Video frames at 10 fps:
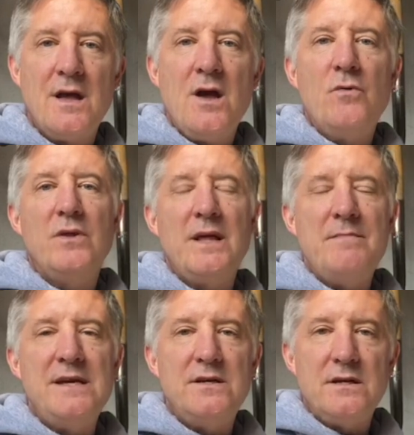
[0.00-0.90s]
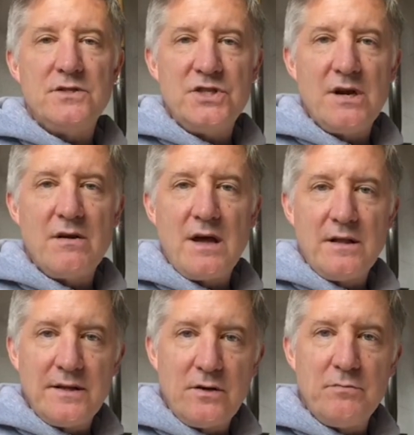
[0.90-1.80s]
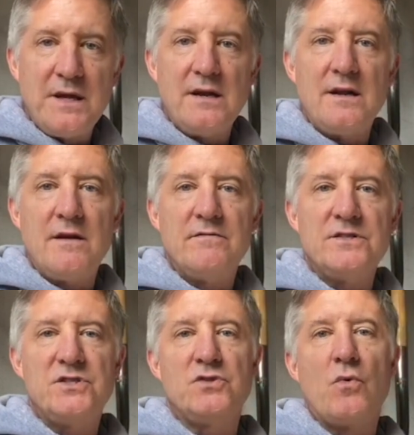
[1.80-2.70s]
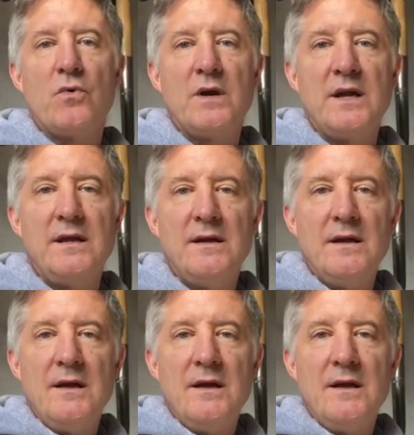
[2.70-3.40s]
Well, let me share a little bit of a story